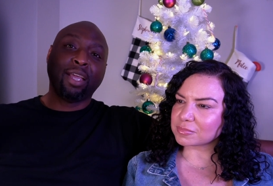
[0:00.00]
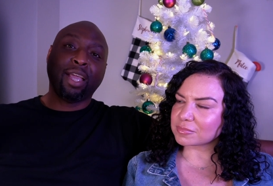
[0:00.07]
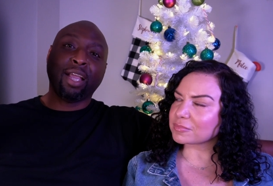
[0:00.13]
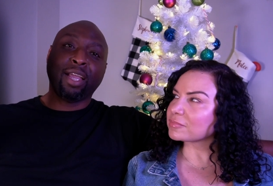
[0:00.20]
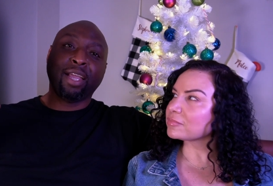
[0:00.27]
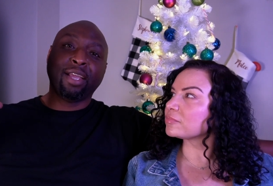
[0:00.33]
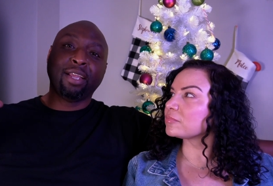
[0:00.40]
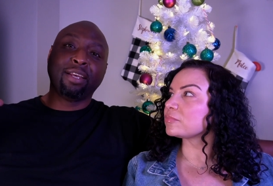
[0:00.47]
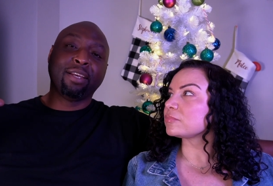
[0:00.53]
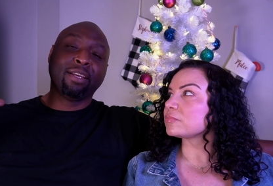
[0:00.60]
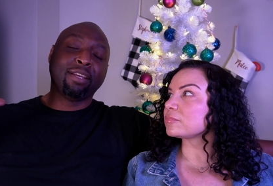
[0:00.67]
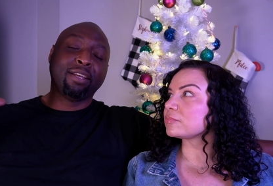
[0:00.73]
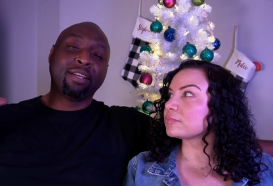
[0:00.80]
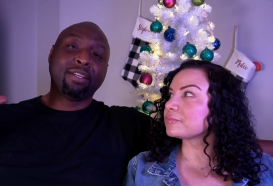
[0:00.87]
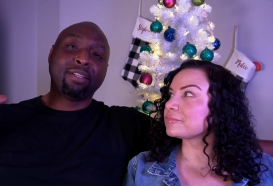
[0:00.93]

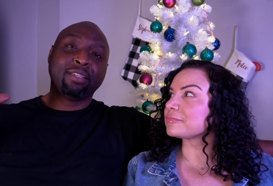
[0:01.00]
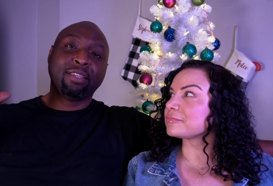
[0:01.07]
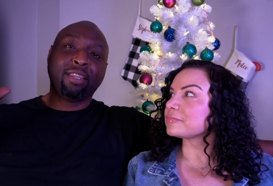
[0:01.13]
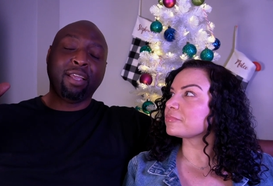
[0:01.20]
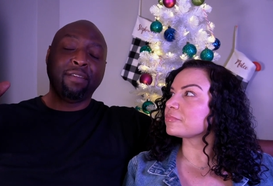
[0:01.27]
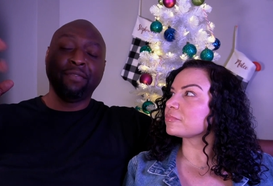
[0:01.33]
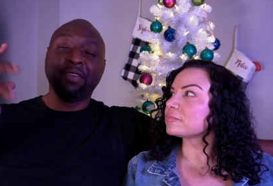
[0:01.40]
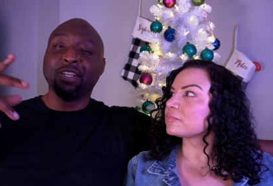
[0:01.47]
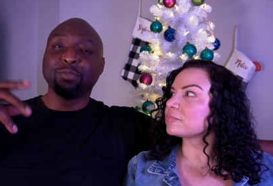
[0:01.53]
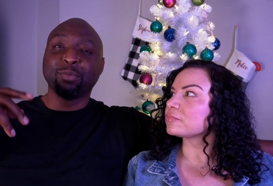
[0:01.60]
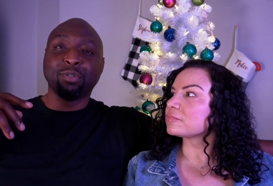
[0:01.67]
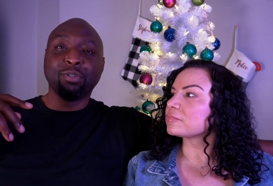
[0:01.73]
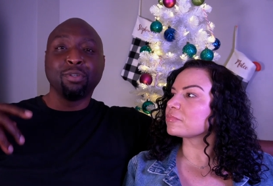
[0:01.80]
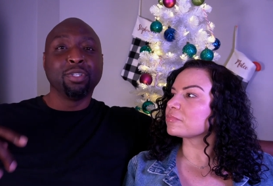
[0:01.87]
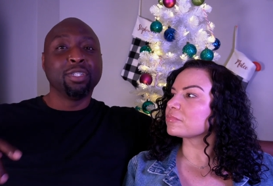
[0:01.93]
Speaker 1: and they finish
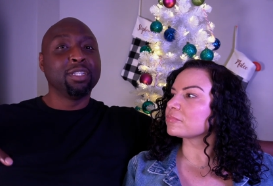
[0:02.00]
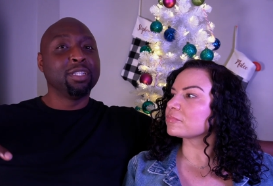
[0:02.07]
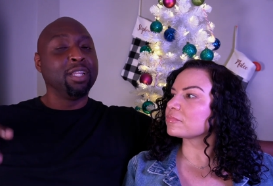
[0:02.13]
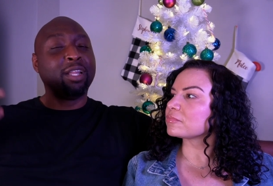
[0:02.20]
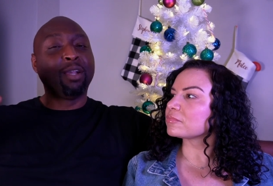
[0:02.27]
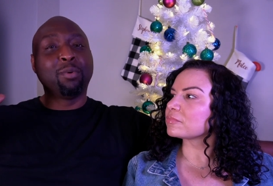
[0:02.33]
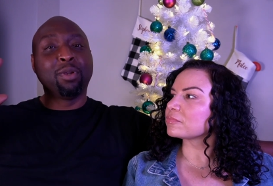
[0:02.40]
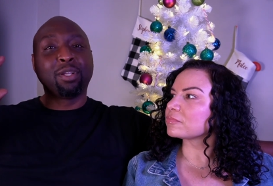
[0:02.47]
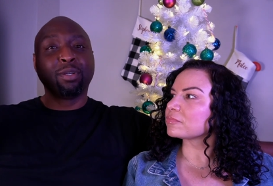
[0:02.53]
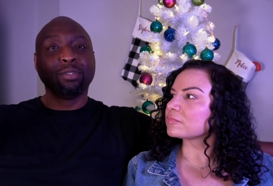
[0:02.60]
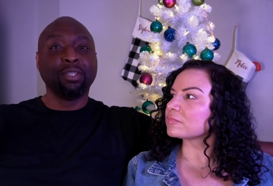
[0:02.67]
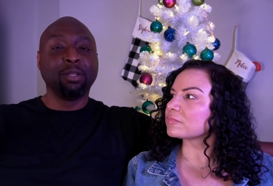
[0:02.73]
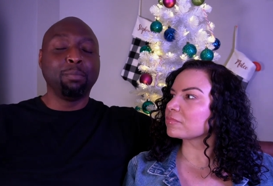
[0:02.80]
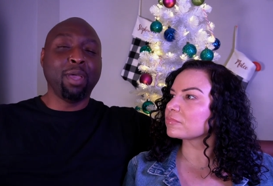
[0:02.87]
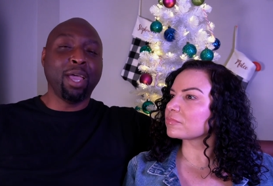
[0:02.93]
recording, then they want to go
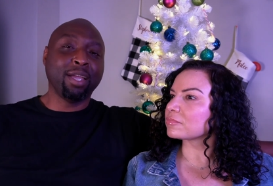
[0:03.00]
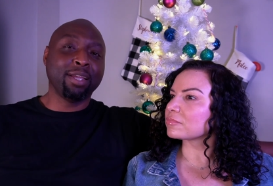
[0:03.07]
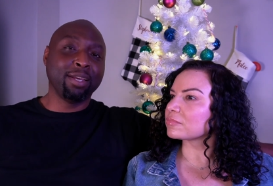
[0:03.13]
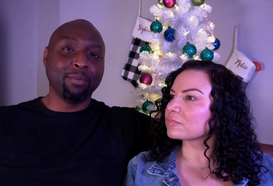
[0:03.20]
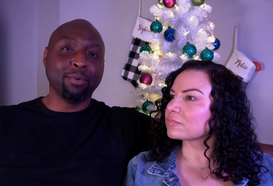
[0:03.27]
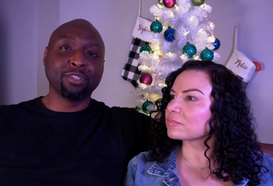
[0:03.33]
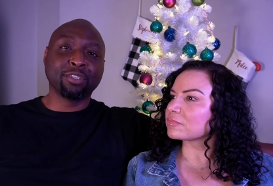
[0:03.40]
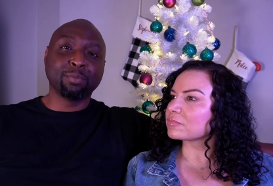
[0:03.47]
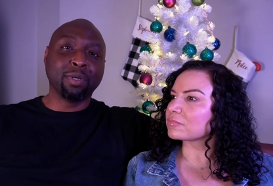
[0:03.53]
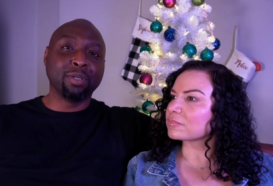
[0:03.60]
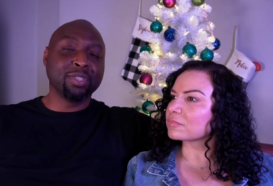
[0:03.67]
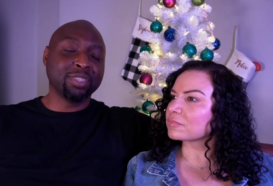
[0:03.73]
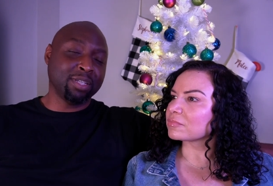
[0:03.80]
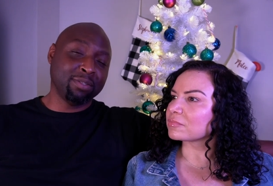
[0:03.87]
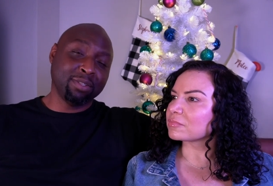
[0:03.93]
to the back and they want to
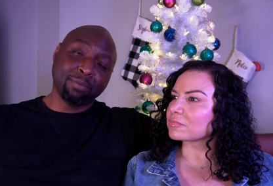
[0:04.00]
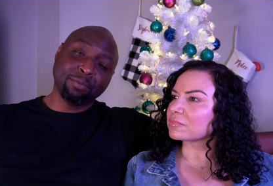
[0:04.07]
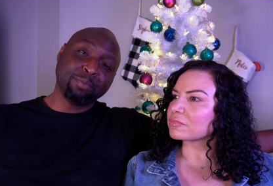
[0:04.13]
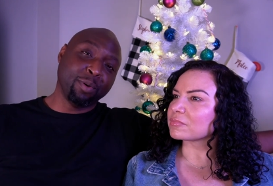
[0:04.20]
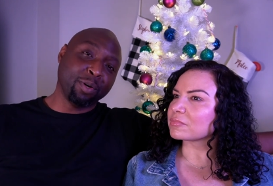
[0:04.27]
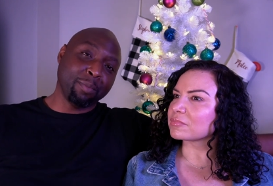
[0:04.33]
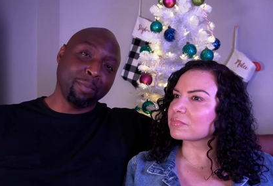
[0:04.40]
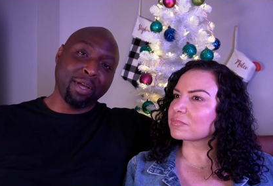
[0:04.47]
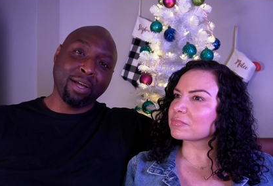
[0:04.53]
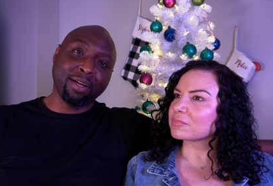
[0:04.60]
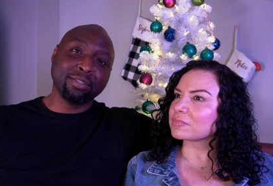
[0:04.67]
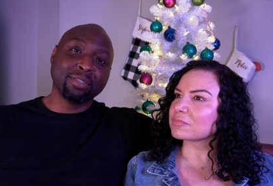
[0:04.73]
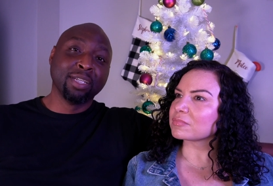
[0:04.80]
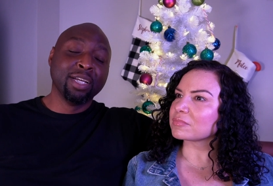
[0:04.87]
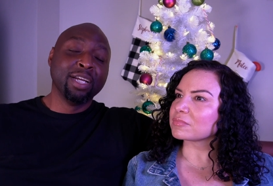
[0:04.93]
smoke. So I don't let them smoke in my
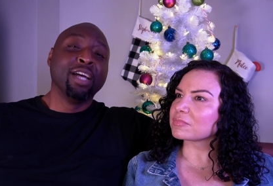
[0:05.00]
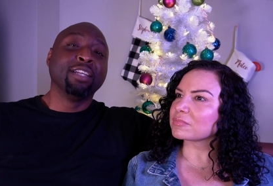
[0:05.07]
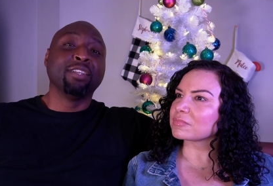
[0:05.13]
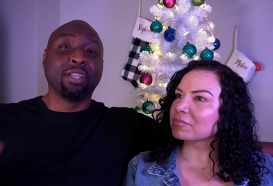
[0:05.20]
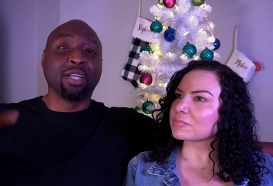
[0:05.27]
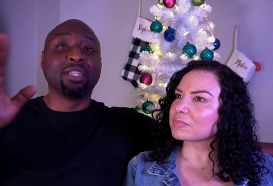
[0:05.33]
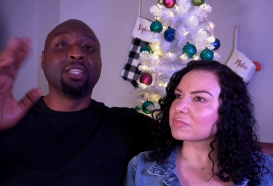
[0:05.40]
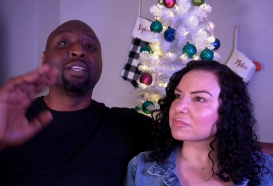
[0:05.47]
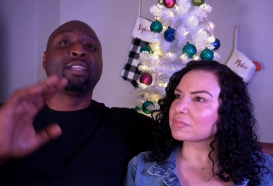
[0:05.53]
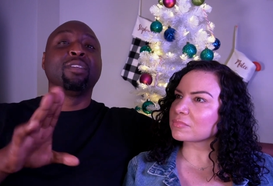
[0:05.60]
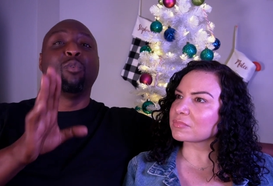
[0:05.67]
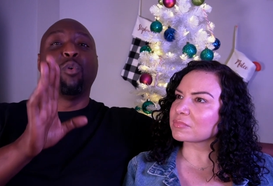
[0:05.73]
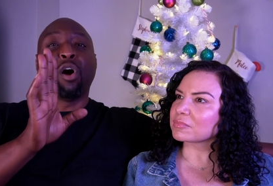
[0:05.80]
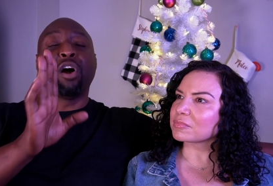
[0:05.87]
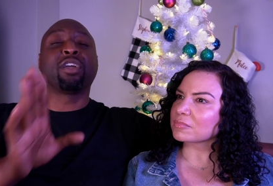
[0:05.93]
house. So they're
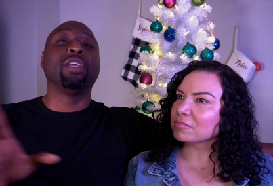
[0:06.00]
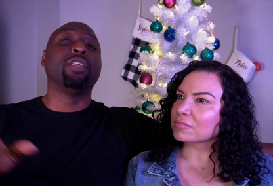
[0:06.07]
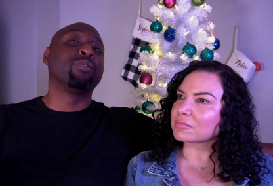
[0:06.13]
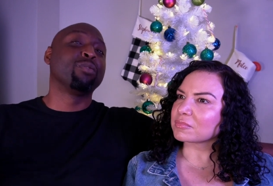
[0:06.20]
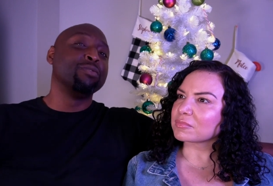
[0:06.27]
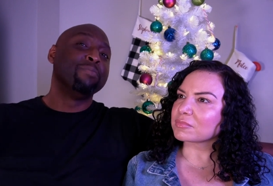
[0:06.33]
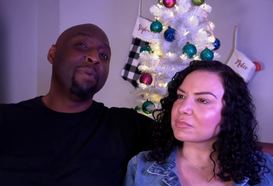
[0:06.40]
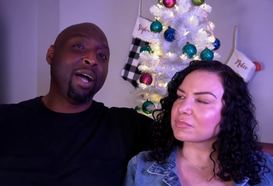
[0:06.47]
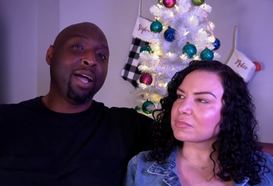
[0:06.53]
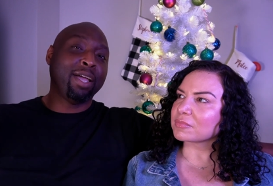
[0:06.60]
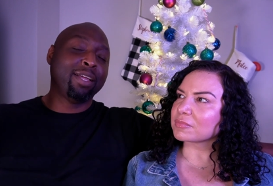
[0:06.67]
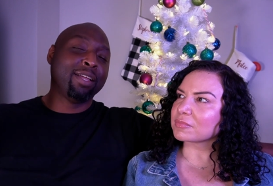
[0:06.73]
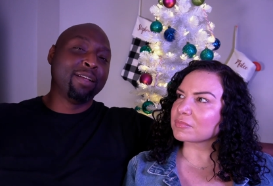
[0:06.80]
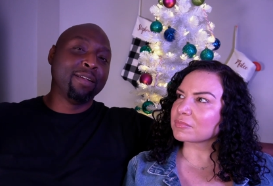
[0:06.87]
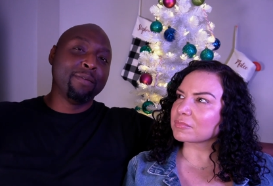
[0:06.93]
literally walking through
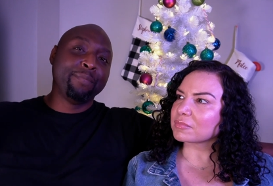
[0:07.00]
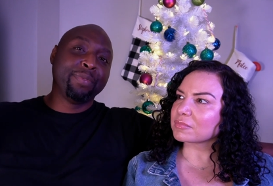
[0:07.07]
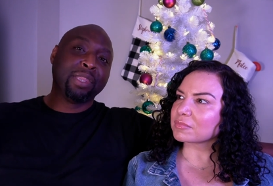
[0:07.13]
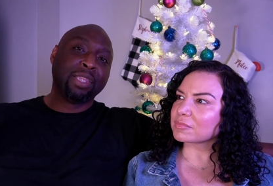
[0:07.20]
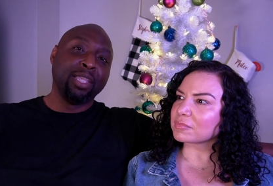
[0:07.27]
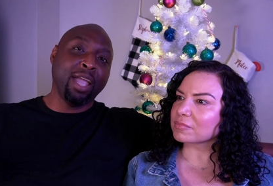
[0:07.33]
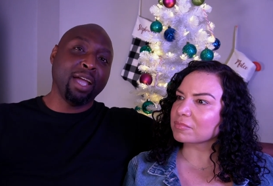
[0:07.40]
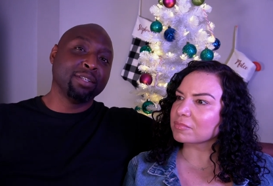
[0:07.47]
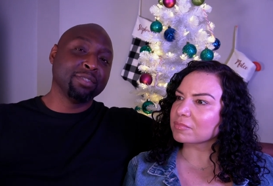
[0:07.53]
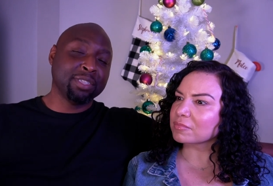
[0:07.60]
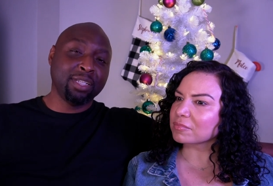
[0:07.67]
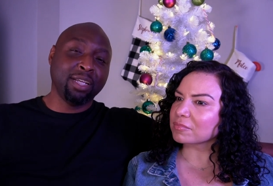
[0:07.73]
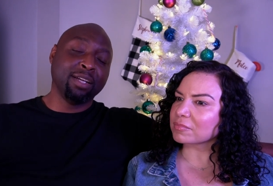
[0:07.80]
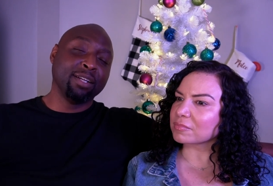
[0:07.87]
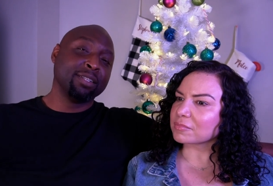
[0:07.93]
my
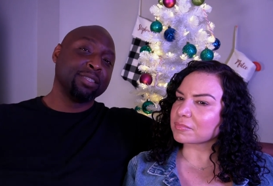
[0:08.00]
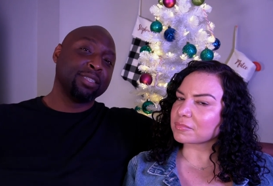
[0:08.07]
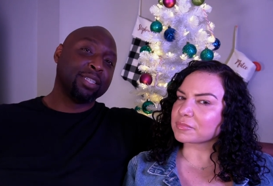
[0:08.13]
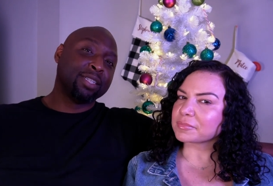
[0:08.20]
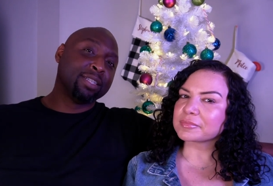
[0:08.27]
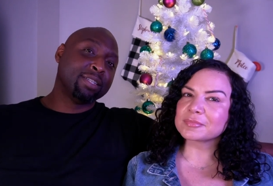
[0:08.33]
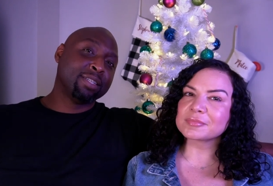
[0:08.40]
downstairs